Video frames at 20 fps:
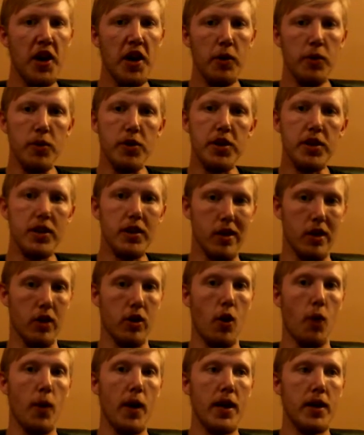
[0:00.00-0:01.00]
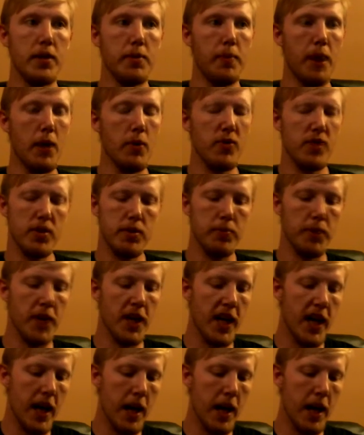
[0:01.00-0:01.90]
which is a low-end power supply.